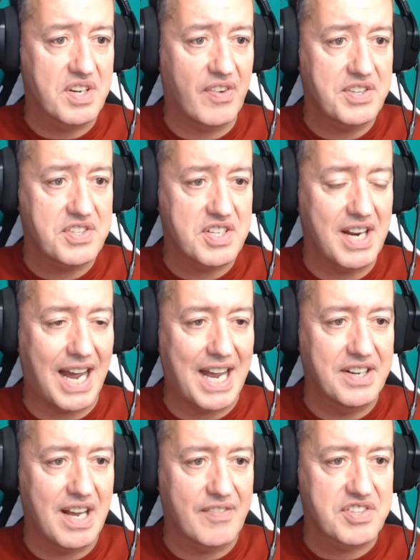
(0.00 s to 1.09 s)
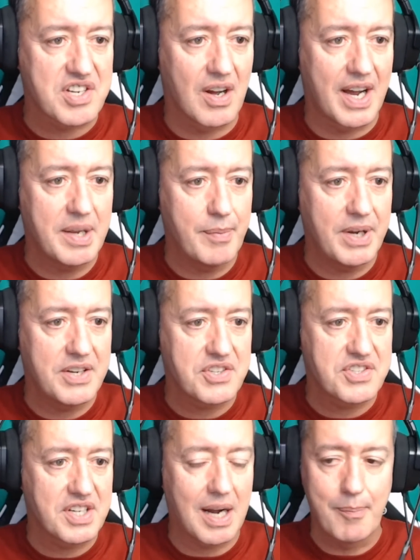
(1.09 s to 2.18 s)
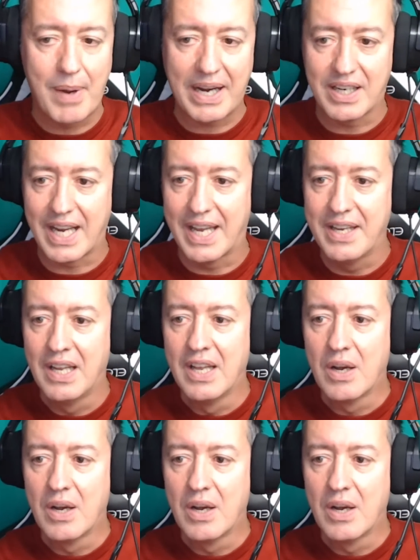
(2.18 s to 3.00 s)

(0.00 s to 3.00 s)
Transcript: So if I'm just going to add another slide a minute, just to come back again,